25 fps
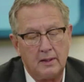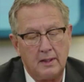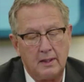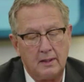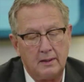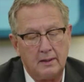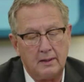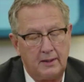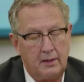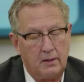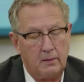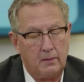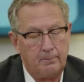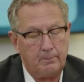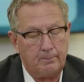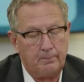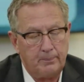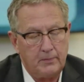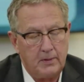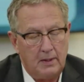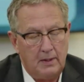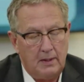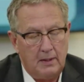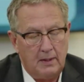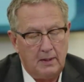LEO.
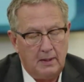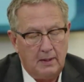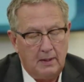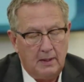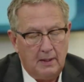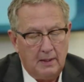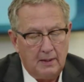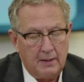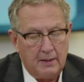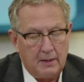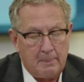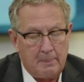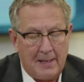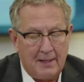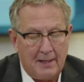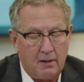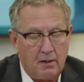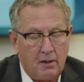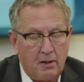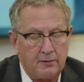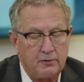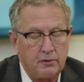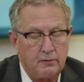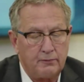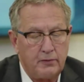The panel
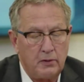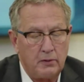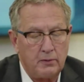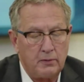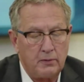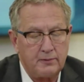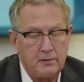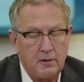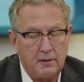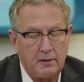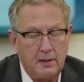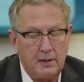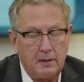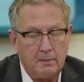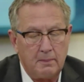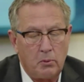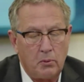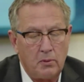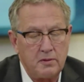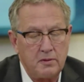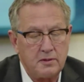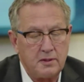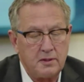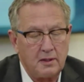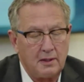also focused on the
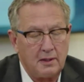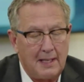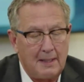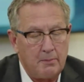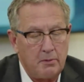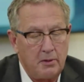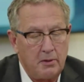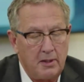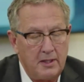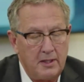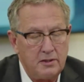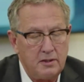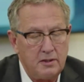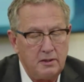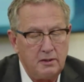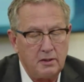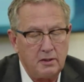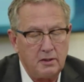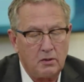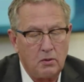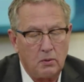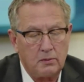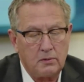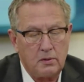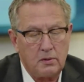importance of collaboration.
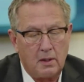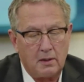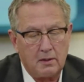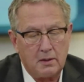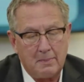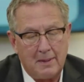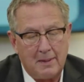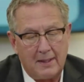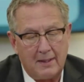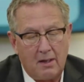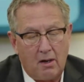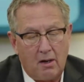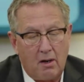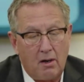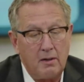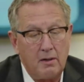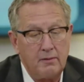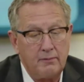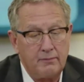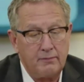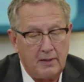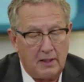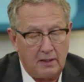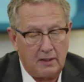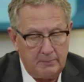Nicole talked about our
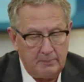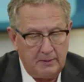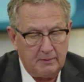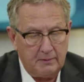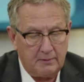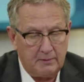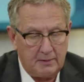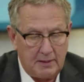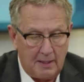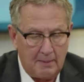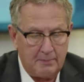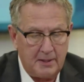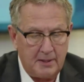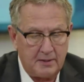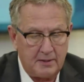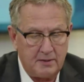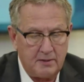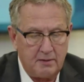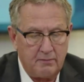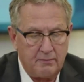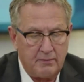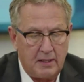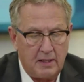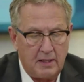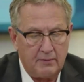involvement, Comtech's
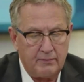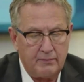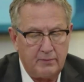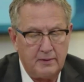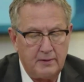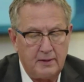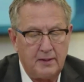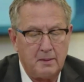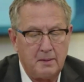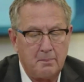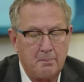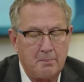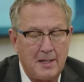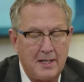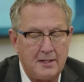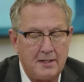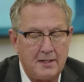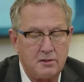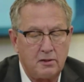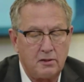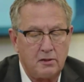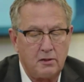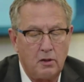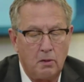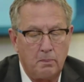involvement in the
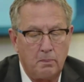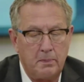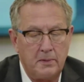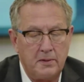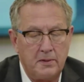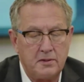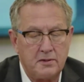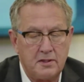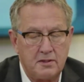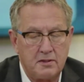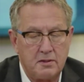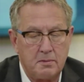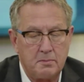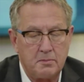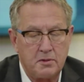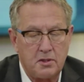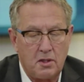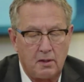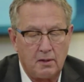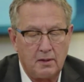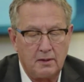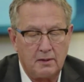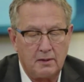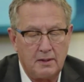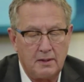Modular Open Systems
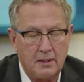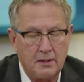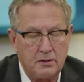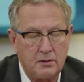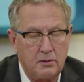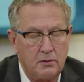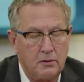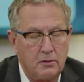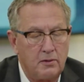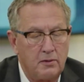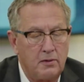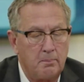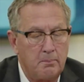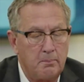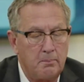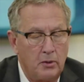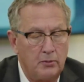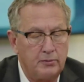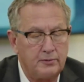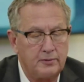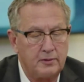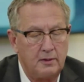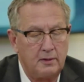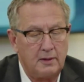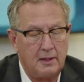Architecture, or the
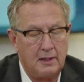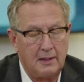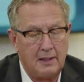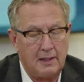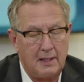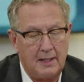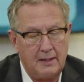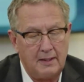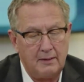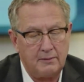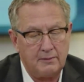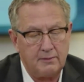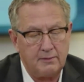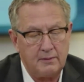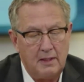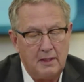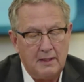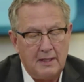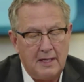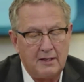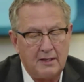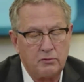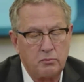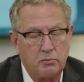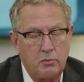MOSA Alliance,
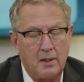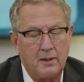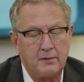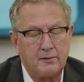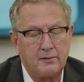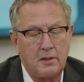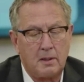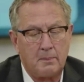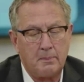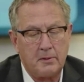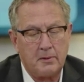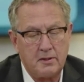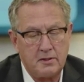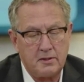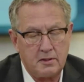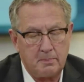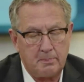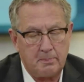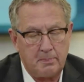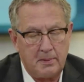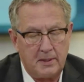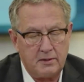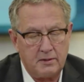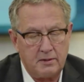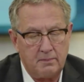as well as our
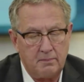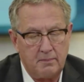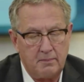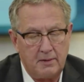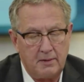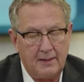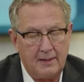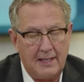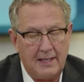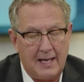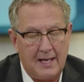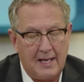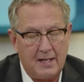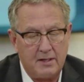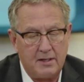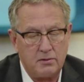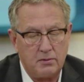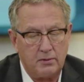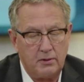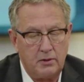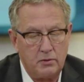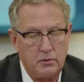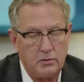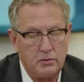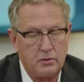participation in the Agile
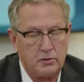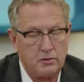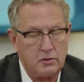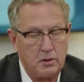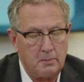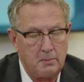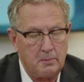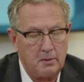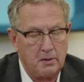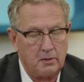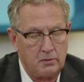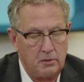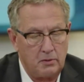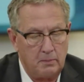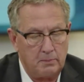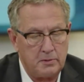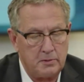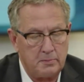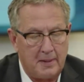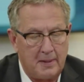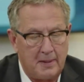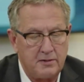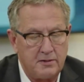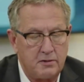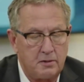User Terminal Group
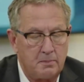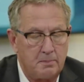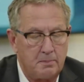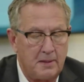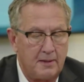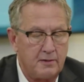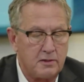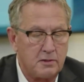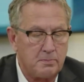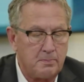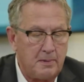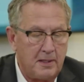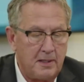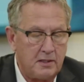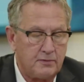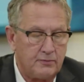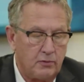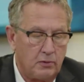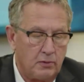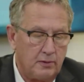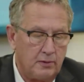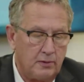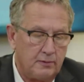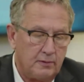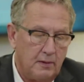sponsored by the Space
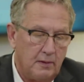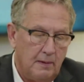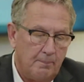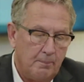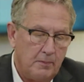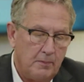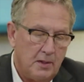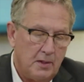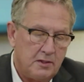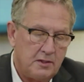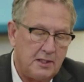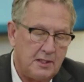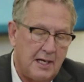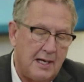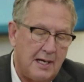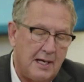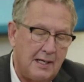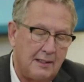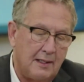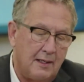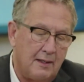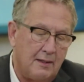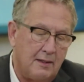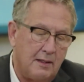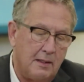Force. She
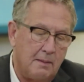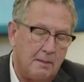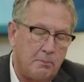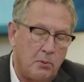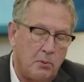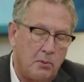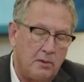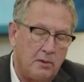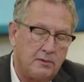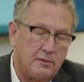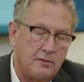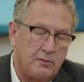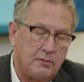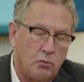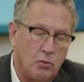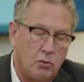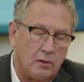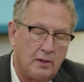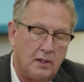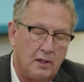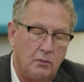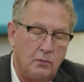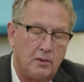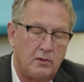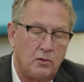highlighted the importance of
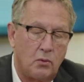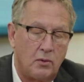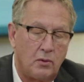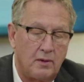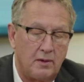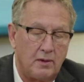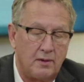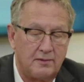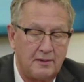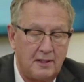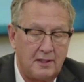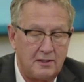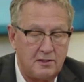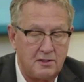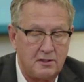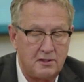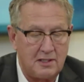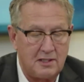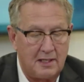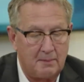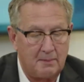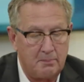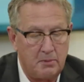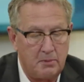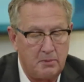working with organizations
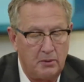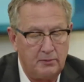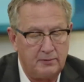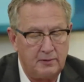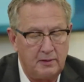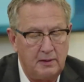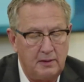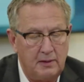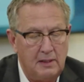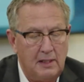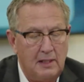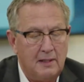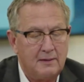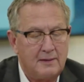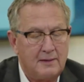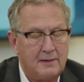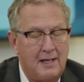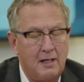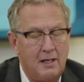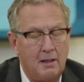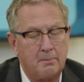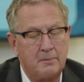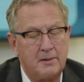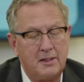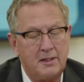like MOSA to
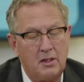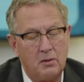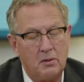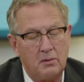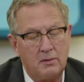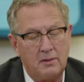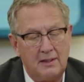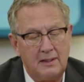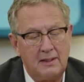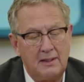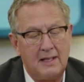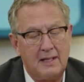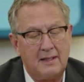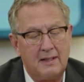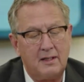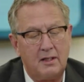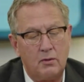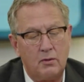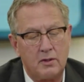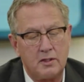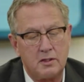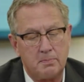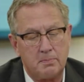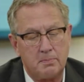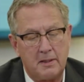help DoD and the
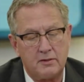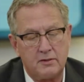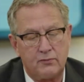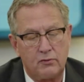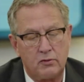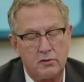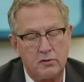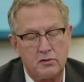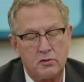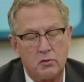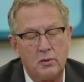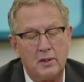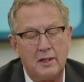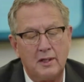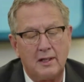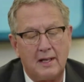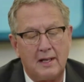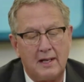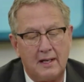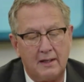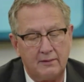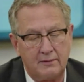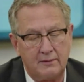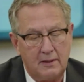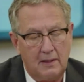U.S. Space Force
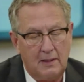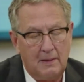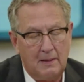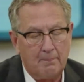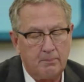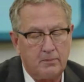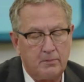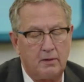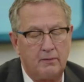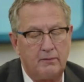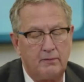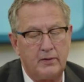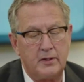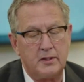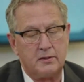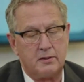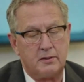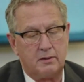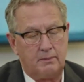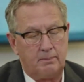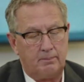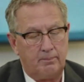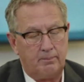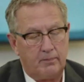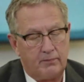realize their
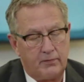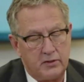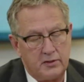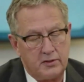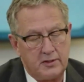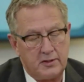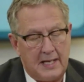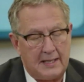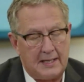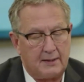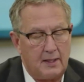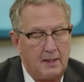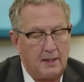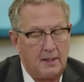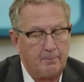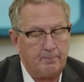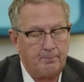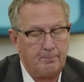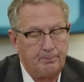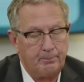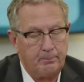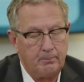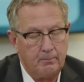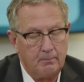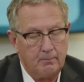vision for SATCOM.
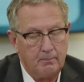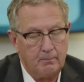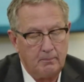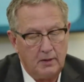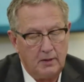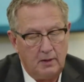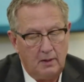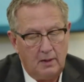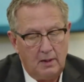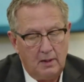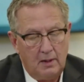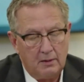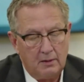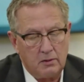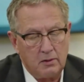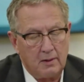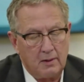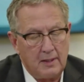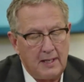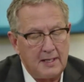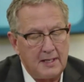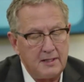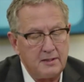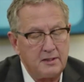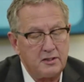Colonel
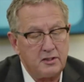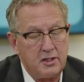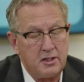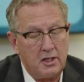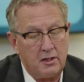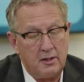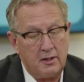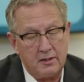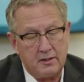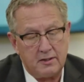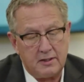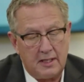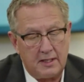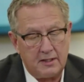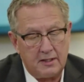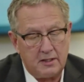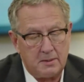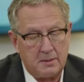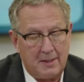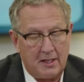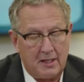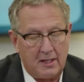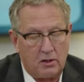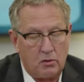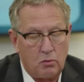Isley shared insights
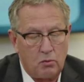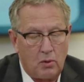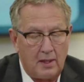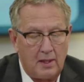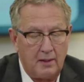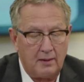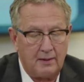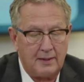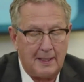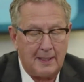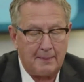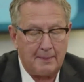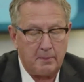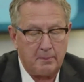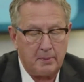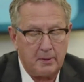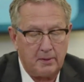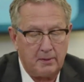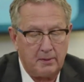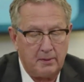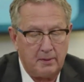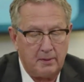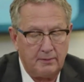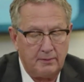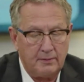about acquiring capabilities